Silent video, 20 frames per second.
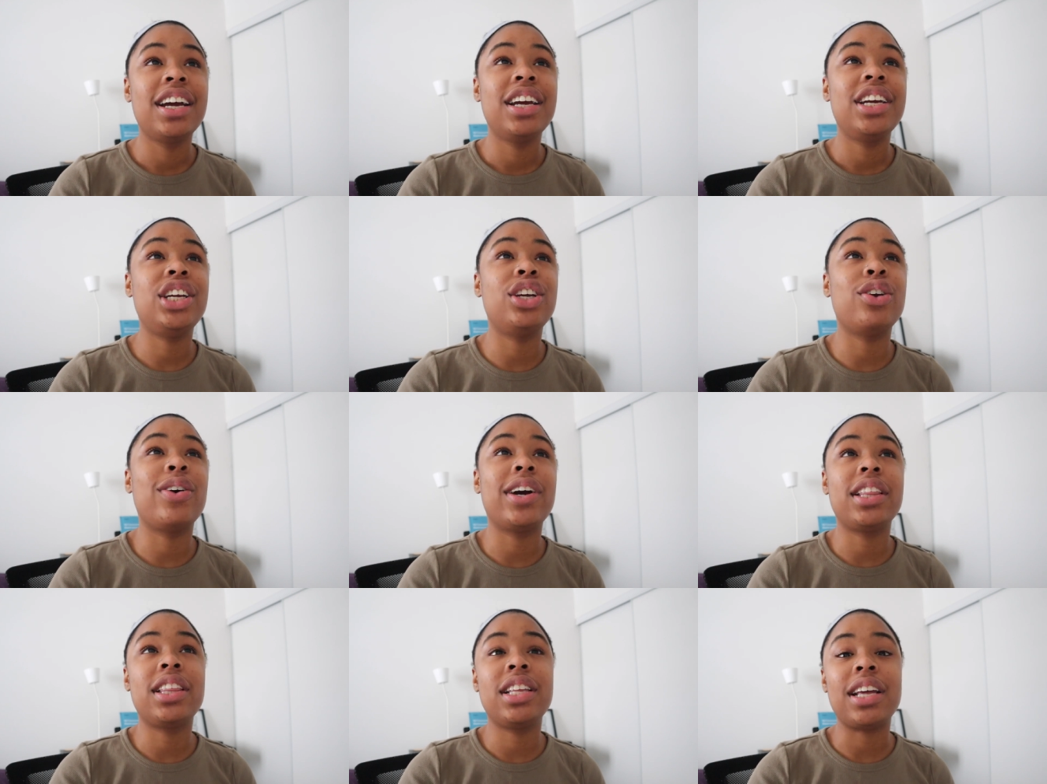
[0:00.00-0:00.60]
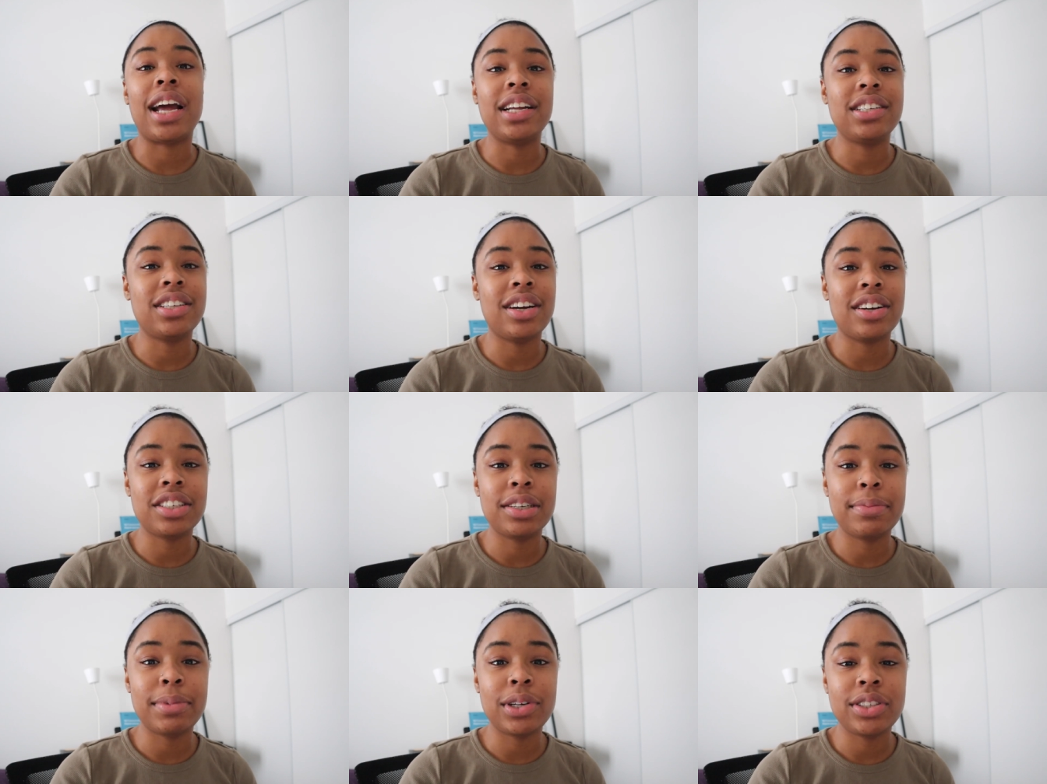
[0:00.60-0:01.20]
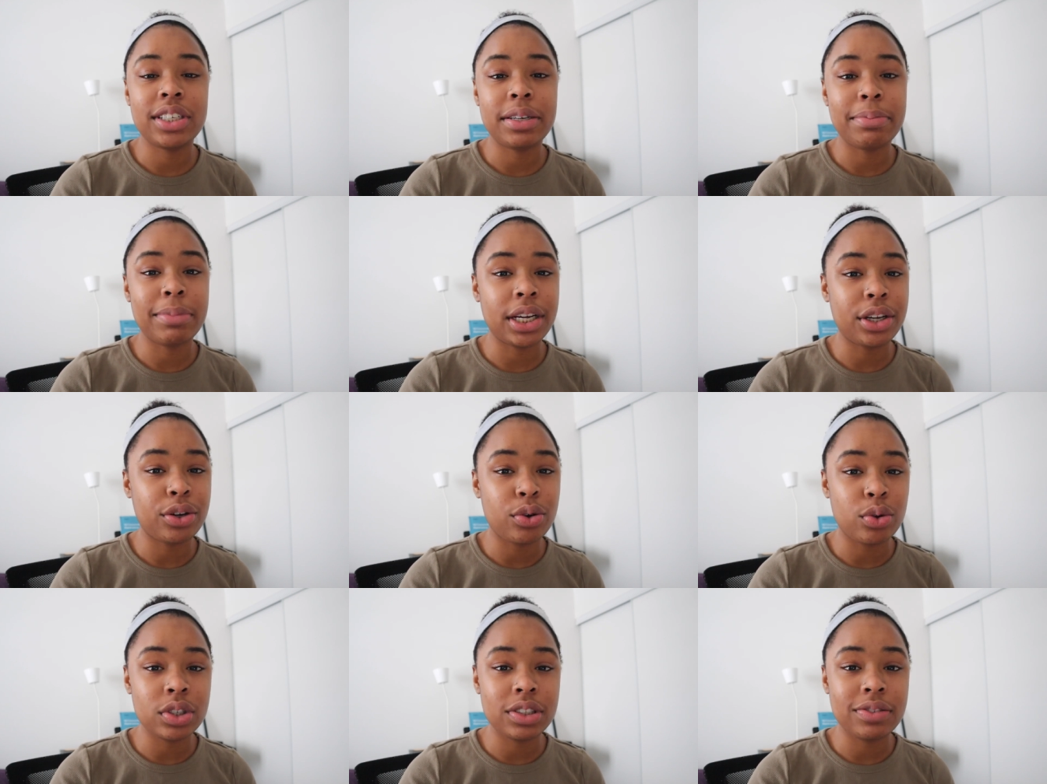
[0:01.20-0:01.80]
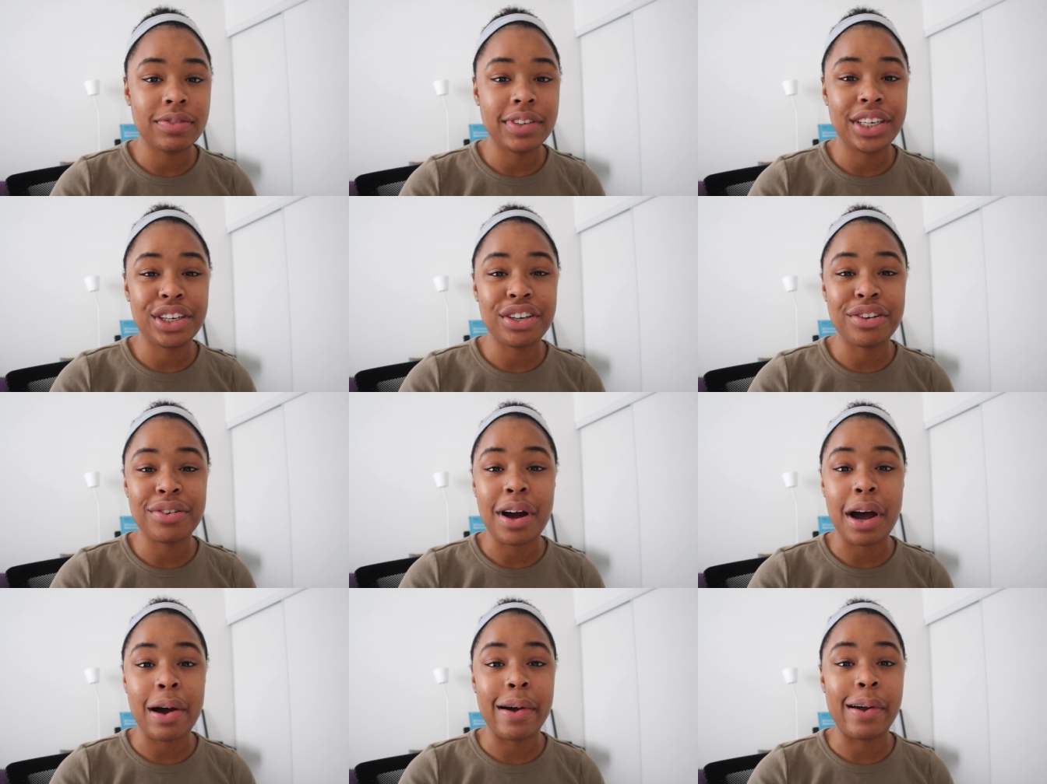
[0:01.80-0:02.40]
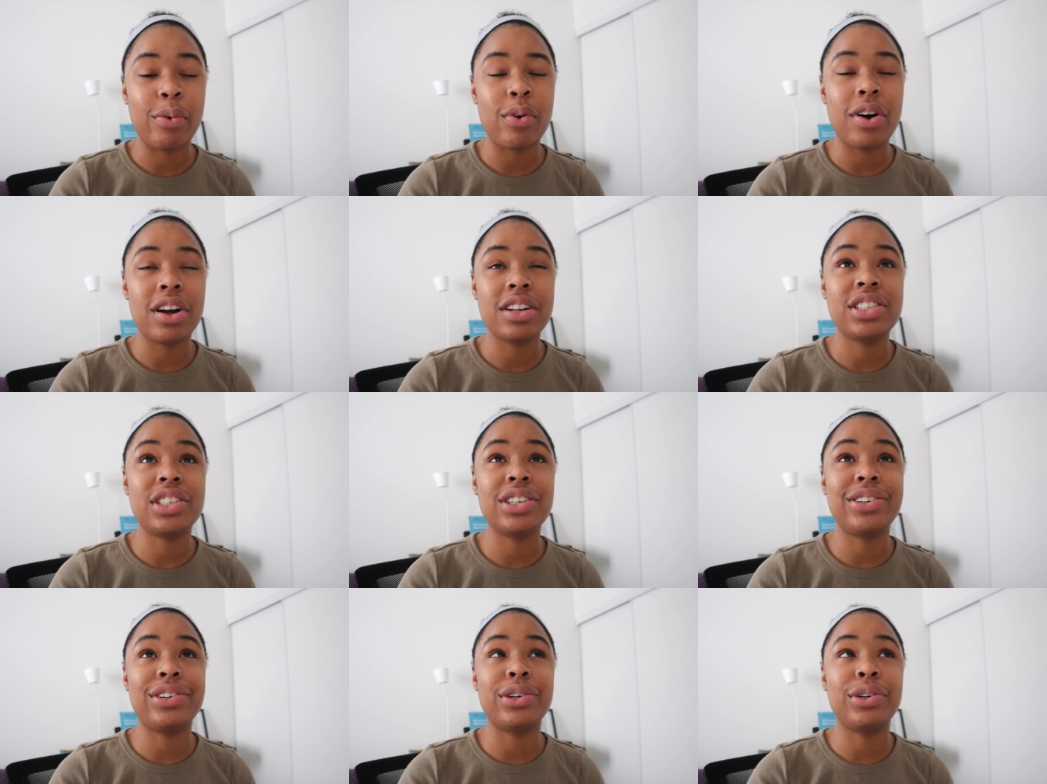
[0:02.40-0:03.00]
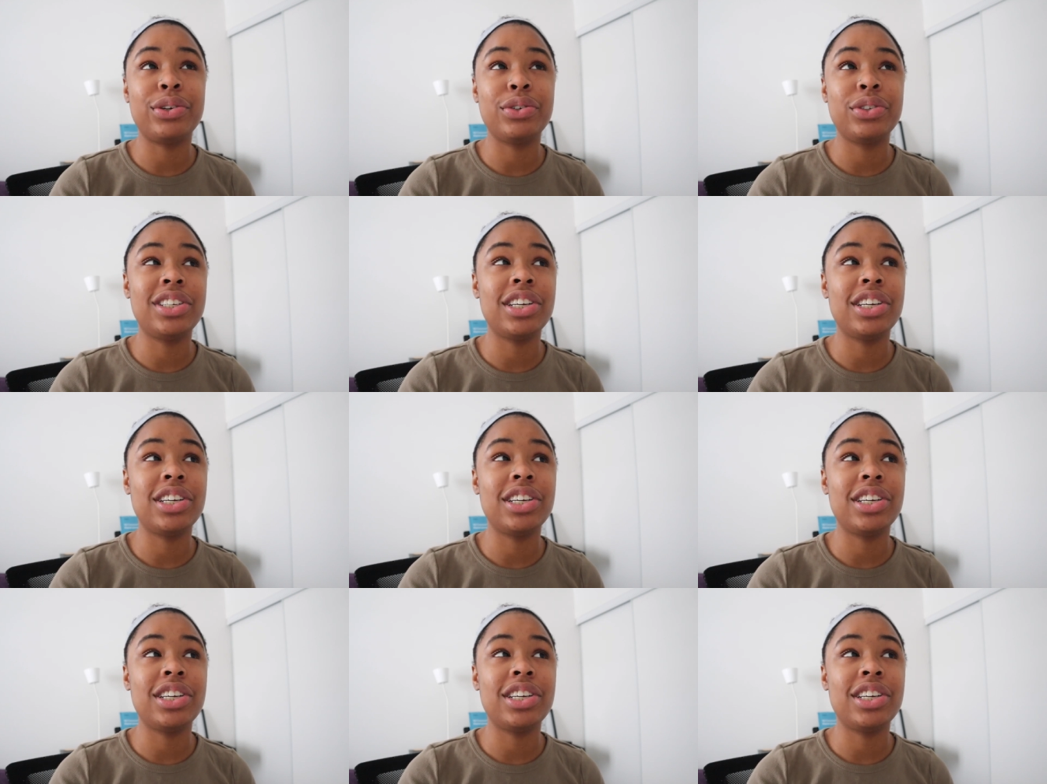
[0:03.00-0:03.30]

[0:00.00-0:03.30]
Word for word: You know, I, I talked about it in my goals video, how I want to grow